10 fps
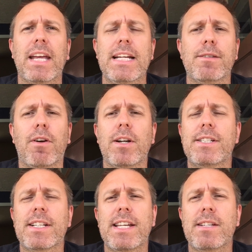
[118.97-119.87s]
He's a very
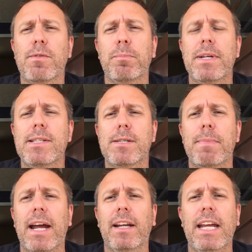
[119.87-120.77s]
successful
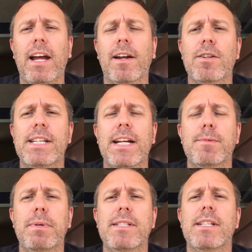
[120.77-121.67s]
businessman. He
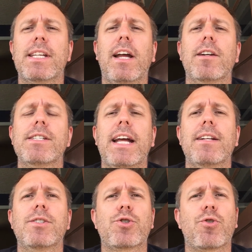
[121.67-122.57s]
understands business. He understands